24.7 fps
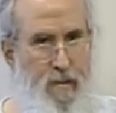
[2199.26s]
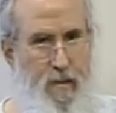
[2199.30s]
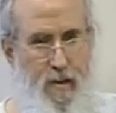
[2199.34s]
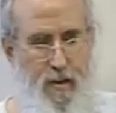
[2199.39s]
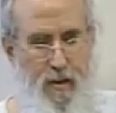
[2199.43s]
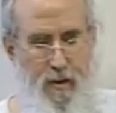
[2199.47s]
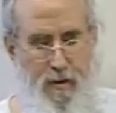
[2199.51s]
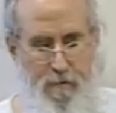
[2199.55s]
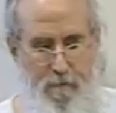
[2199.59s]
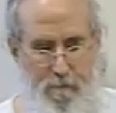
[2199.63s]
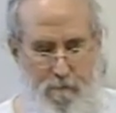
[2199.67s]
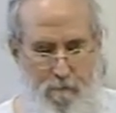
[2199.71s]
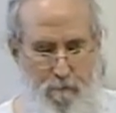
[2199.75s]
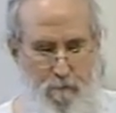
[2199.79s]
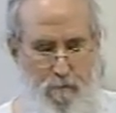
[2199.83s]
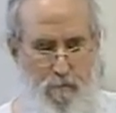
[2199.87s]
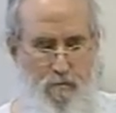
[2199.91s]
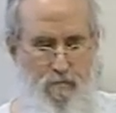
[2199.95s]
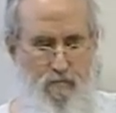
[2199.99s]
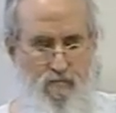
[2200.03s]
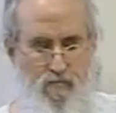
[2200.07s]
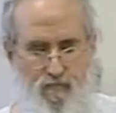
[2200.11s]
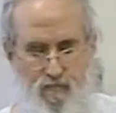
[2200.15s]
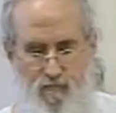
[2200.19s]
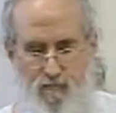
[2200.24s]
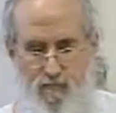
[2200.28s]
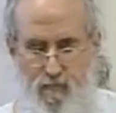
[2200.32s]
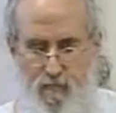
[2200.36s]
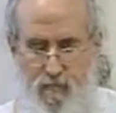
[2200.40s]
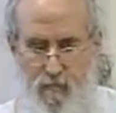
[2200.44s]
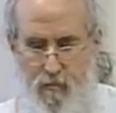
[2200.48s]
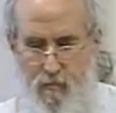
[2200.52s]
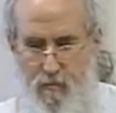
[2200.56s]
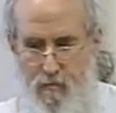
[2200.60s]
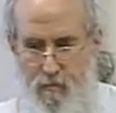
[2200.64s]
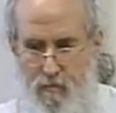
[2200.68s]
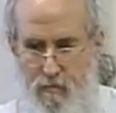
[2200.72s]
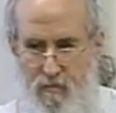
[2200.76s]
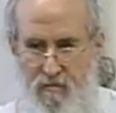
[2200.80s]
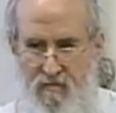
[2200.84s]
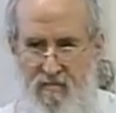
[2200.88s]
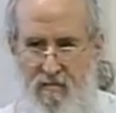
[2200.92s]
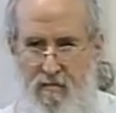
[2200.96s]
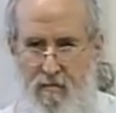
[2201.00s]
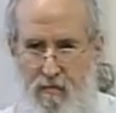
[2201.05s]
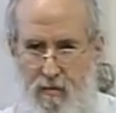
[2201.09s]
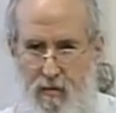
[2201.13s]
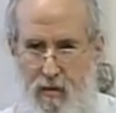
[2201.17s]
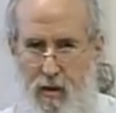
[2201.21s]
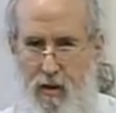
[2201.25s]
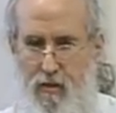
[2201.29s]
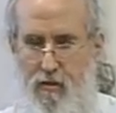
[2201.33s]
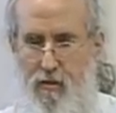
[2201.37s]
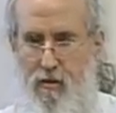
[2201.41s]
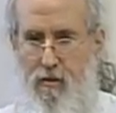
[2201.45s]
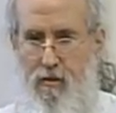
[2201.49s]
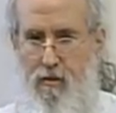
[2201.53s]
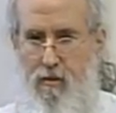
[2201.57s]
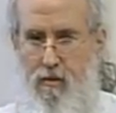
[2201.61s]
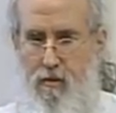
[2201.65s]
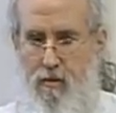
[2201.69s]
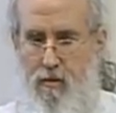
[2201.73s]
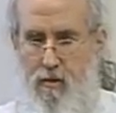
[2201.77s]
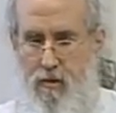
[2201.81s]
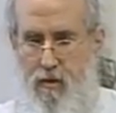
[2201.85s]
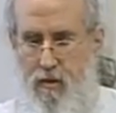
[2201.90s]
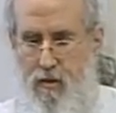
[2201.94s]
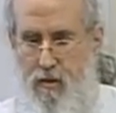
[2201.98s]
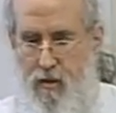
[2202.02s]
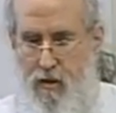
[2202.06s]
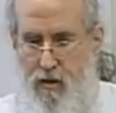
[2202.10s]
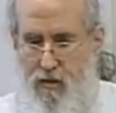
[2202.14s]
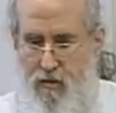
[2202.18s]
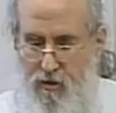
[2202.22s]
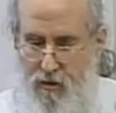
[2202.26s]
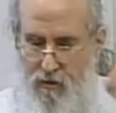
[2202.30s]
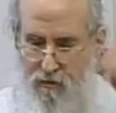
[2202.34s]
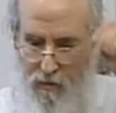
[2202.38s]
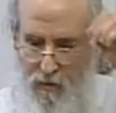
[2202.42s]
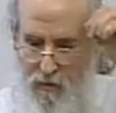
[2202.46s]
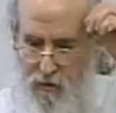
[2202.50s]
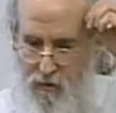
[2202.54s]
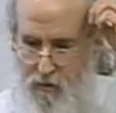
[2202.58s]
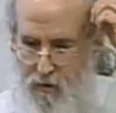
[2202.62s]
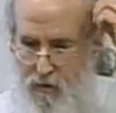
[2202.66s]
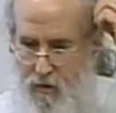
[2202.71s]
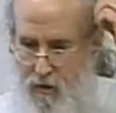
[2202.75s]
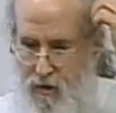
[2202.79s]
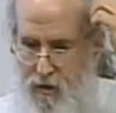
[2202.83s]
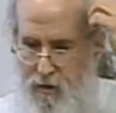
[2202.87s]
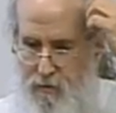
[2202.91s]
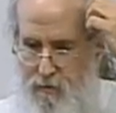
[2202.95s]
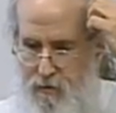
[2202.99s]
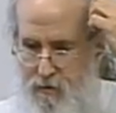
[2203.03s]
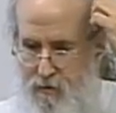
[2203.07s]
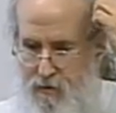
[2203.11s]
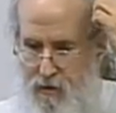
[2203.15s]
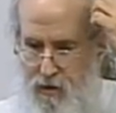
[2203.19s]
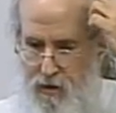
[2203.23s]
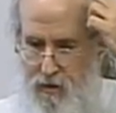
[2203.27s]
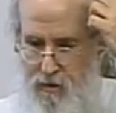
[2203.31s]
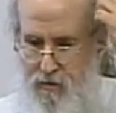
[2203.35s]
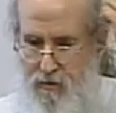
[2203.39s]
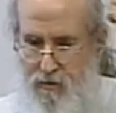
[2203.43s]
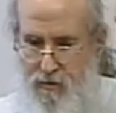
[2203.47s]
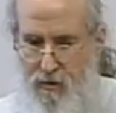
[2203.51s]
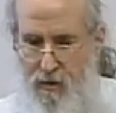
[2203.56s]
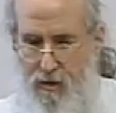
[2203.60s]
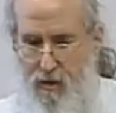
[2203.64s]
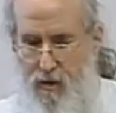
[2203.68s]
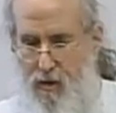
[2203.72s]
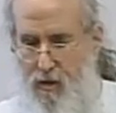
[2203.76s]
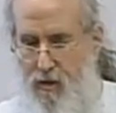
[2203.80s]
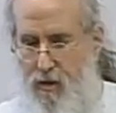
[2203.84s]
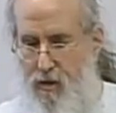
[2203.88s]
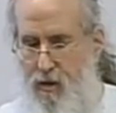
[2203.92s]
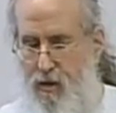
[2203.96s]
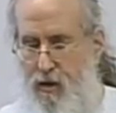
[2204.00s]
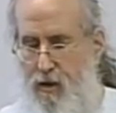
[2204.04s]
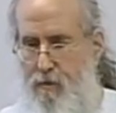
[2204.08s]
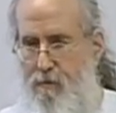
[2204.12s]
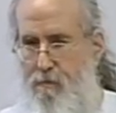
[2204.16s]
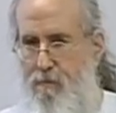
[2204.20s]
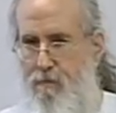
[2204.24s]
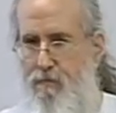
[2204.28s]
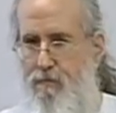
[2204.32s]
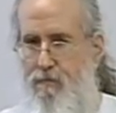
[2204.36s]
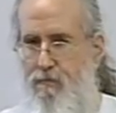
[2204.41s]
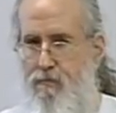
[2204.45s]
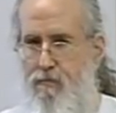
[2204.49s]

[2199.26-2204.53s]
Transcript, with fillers: Um, other, you think of other arguments against the um,